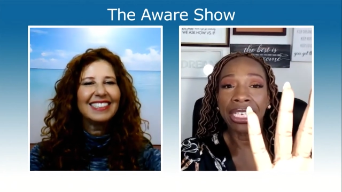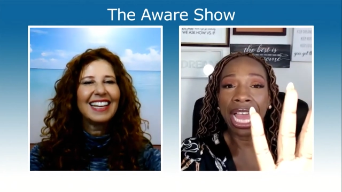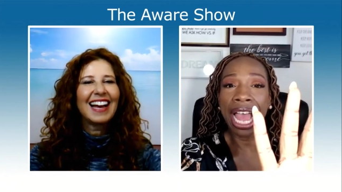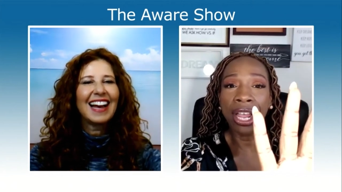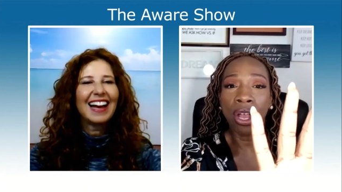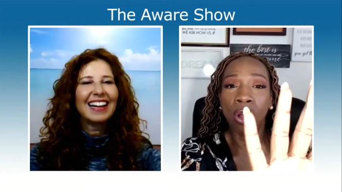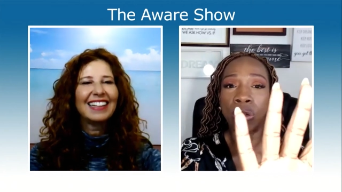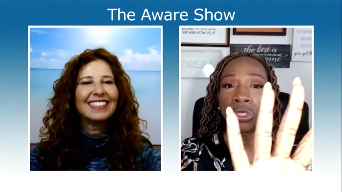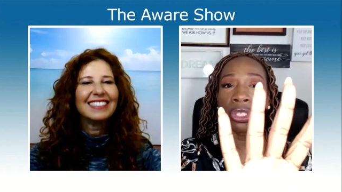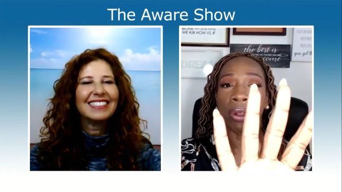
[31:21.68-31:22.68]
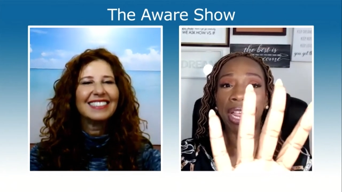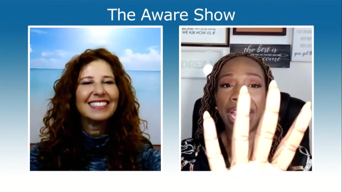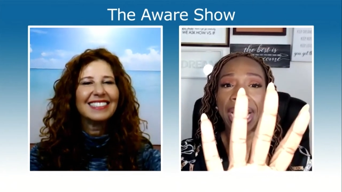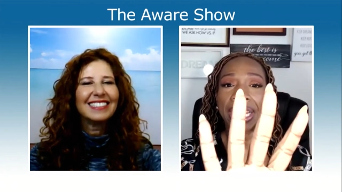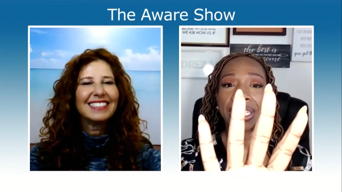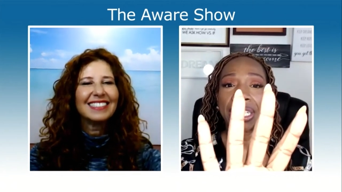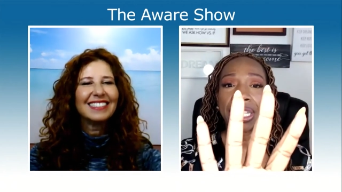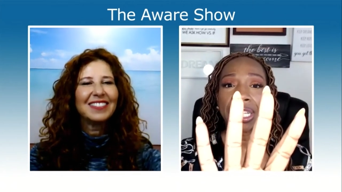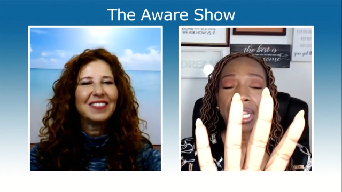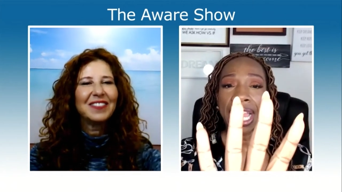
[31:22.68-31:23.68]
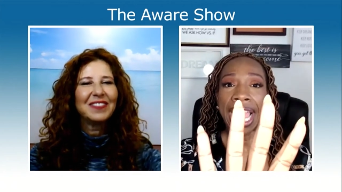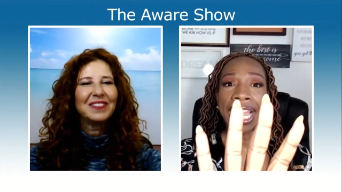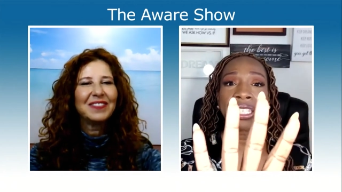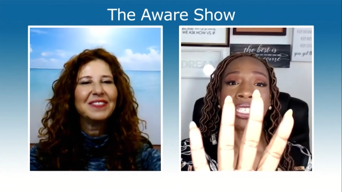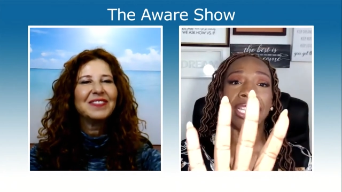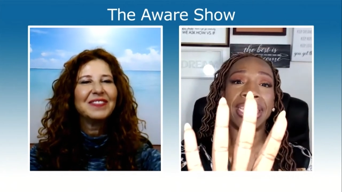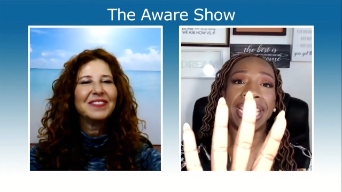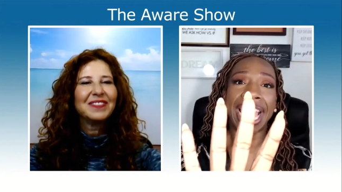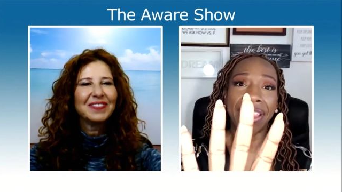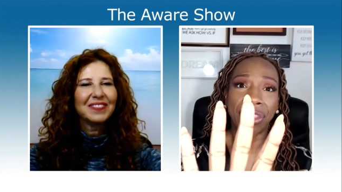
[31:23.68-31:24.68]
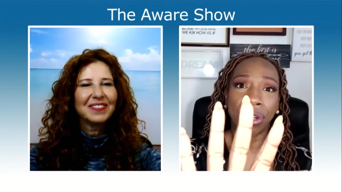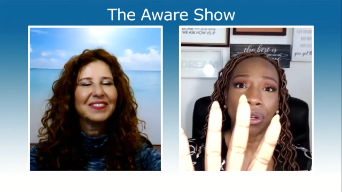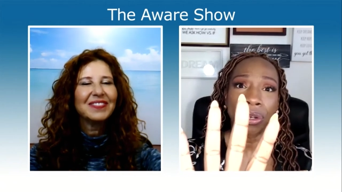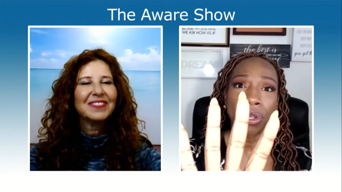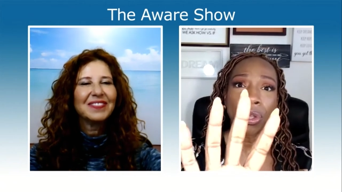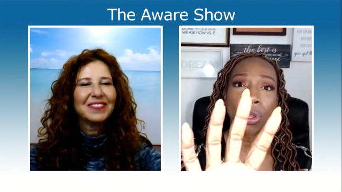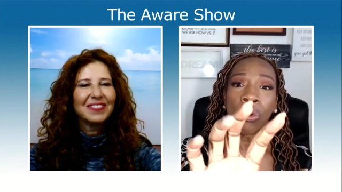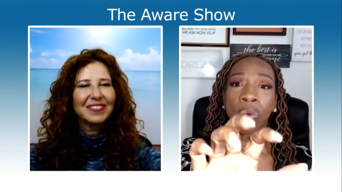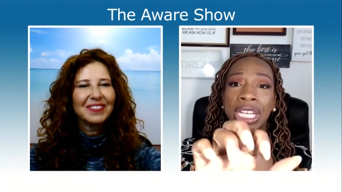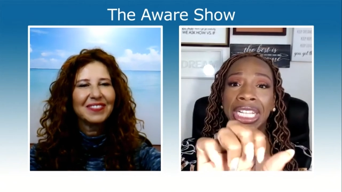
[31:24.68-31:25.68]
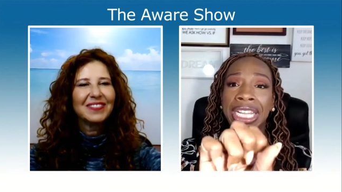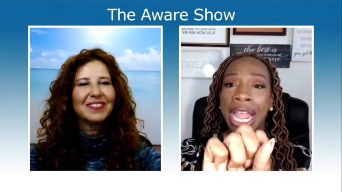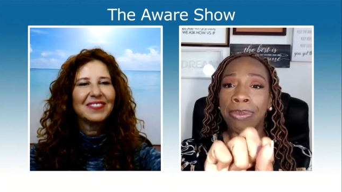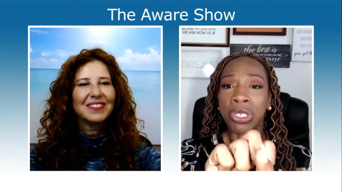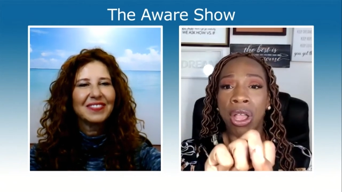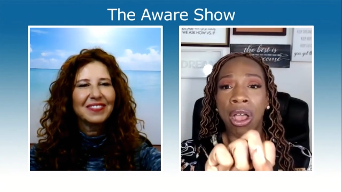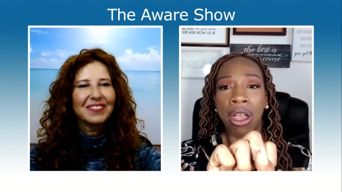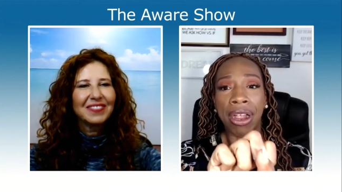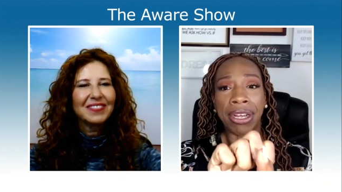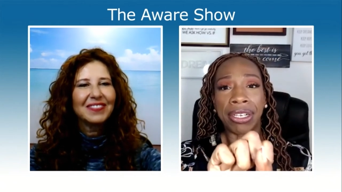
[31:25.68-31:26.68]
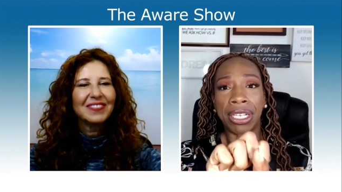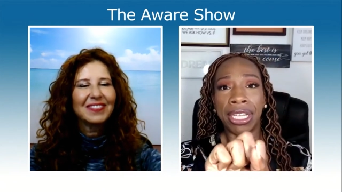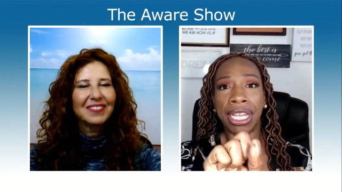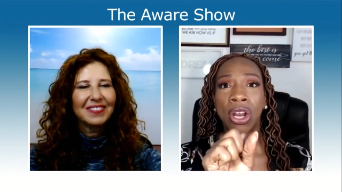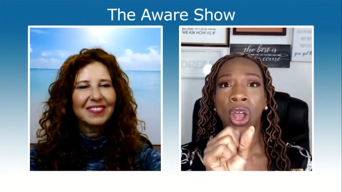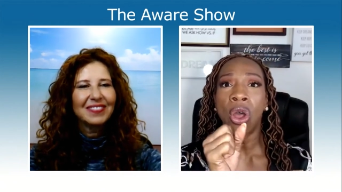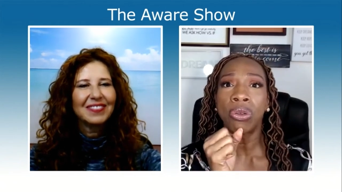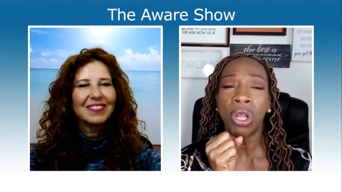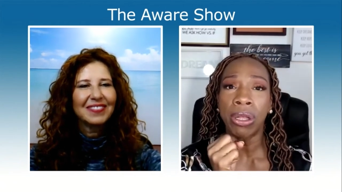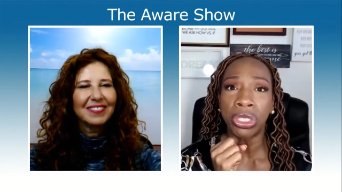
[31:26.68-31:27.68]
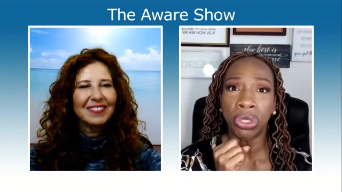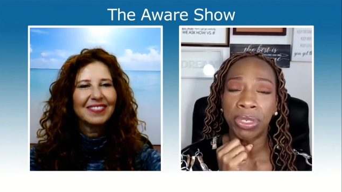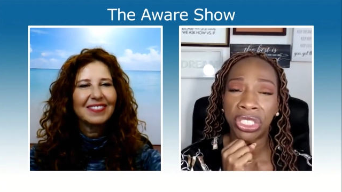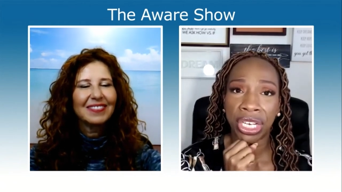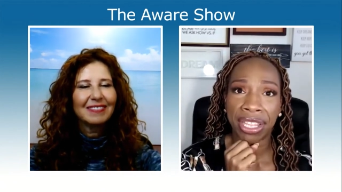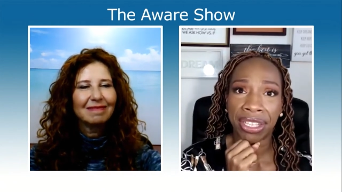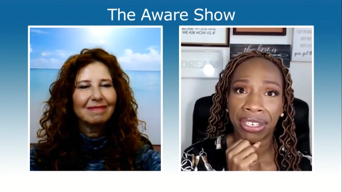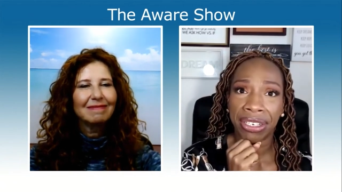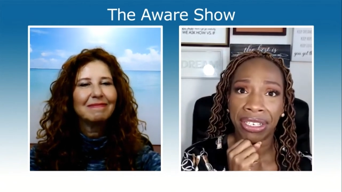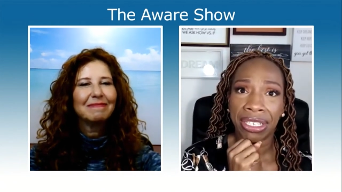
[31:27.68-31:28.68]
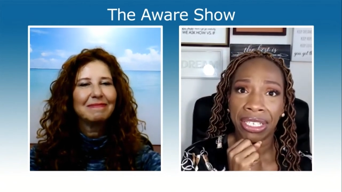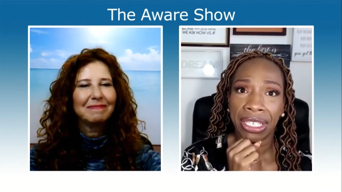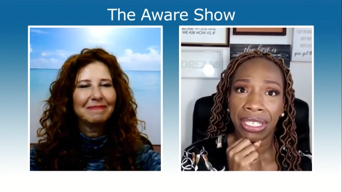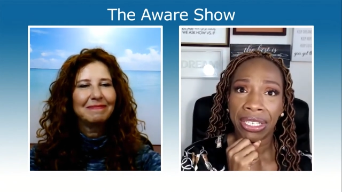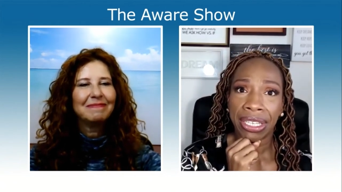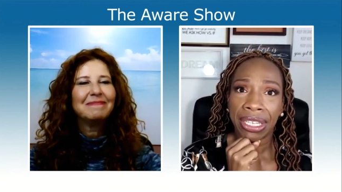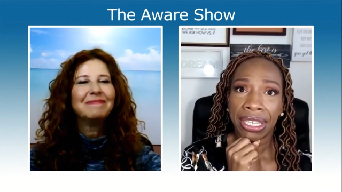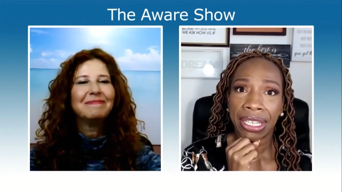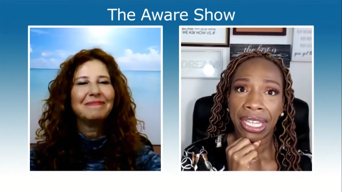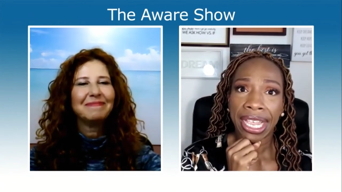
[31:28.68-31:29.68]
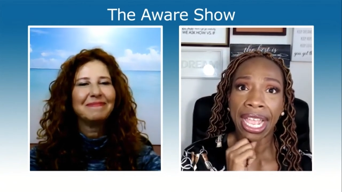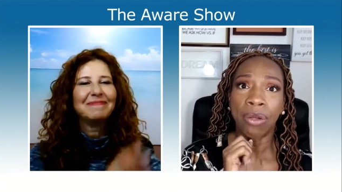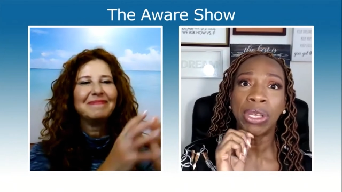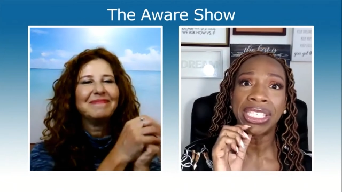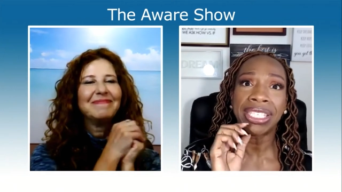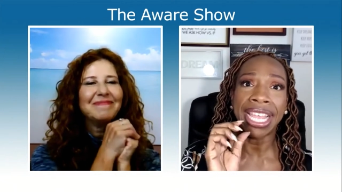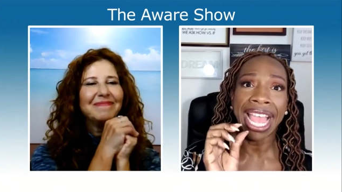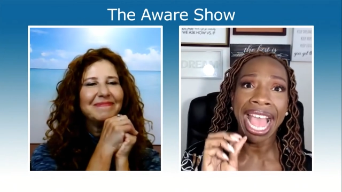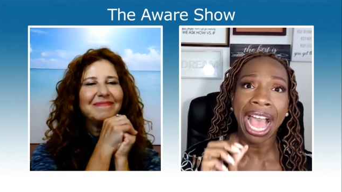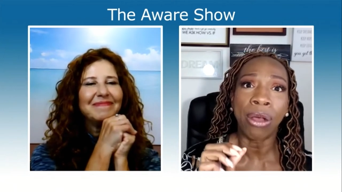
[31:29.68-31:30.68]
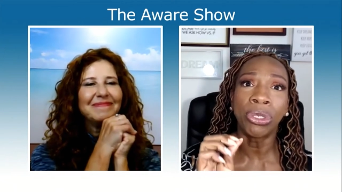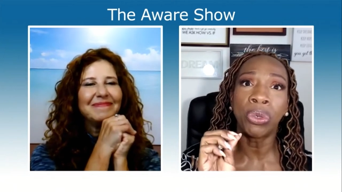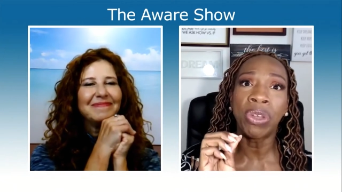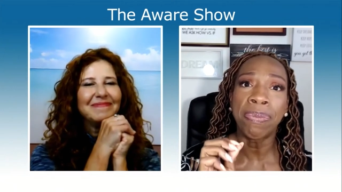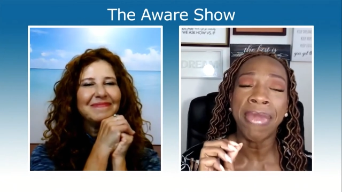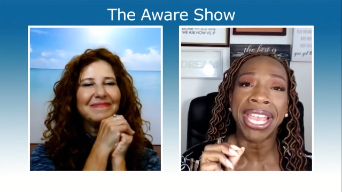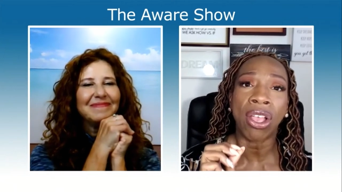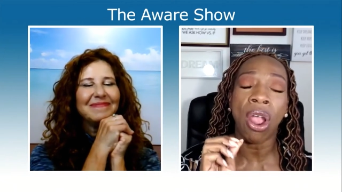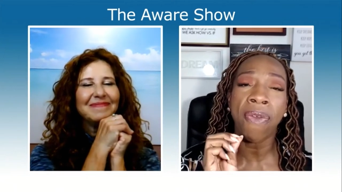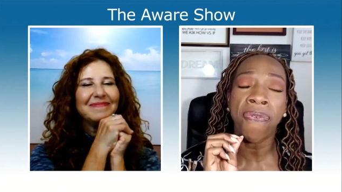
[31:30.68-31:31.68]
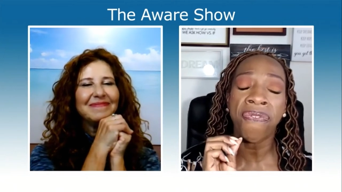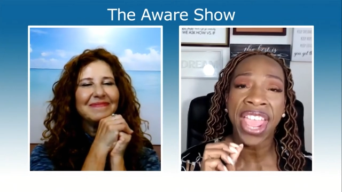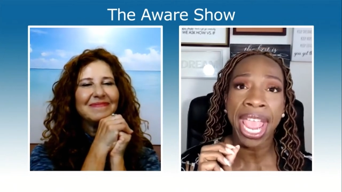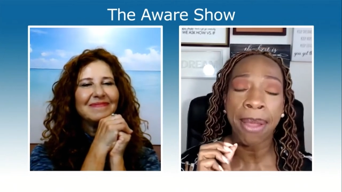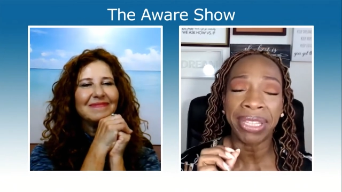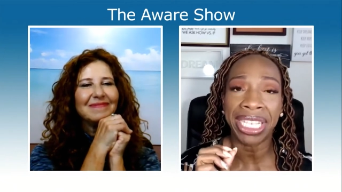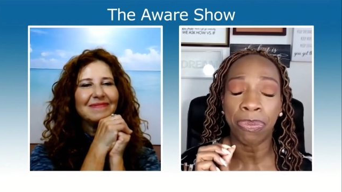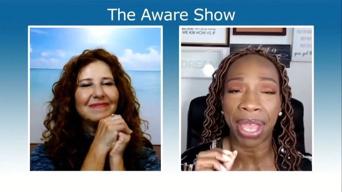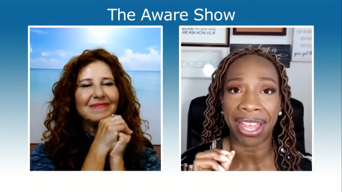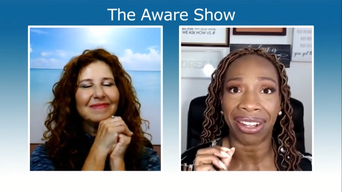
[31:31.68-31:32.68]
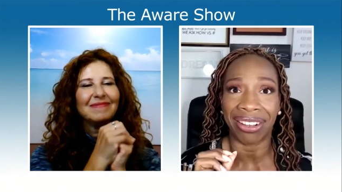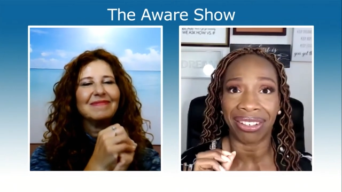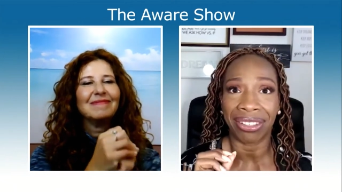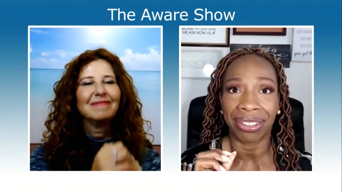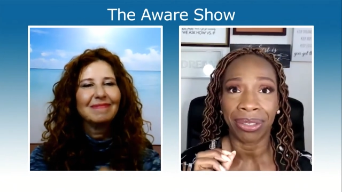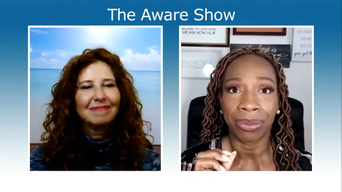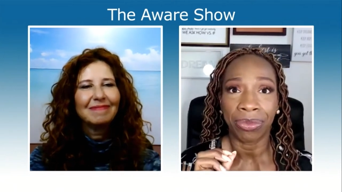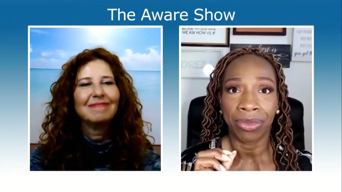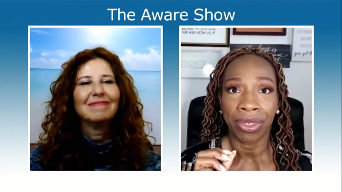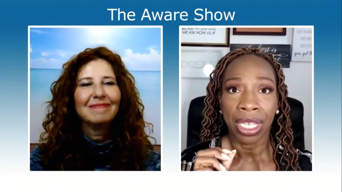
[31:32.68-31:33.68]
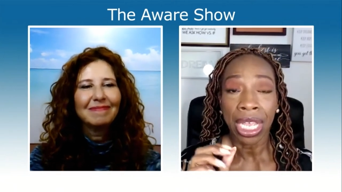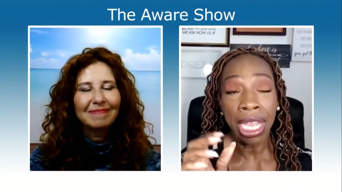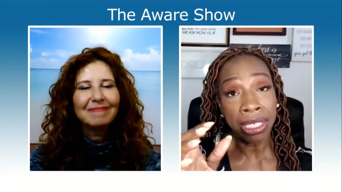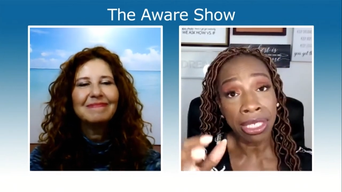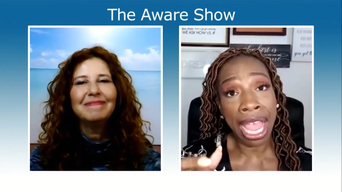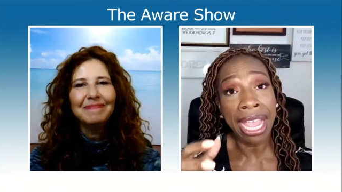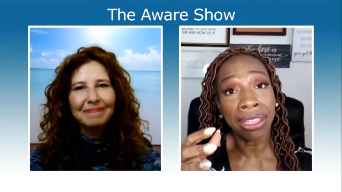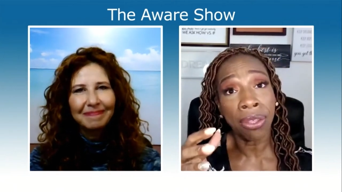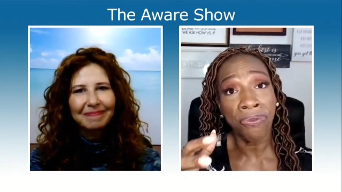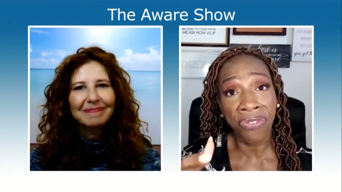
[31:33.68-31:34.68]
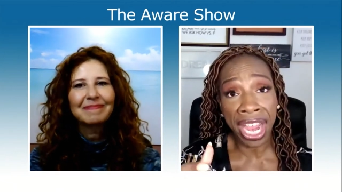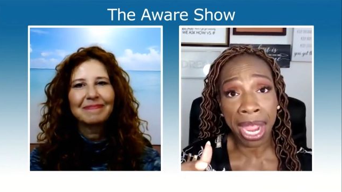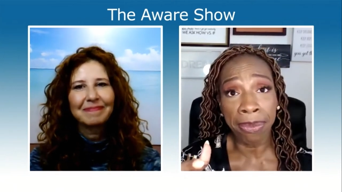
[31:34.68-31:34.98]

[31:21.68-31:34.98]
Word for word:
Speaker 1: and yeah. I hold your hand, mm-hmm. and together we clamps hard and hold on to each other. Mm-hmm. And we say, how do we make our family better? Mm-hmm. Inside the mm-hmm.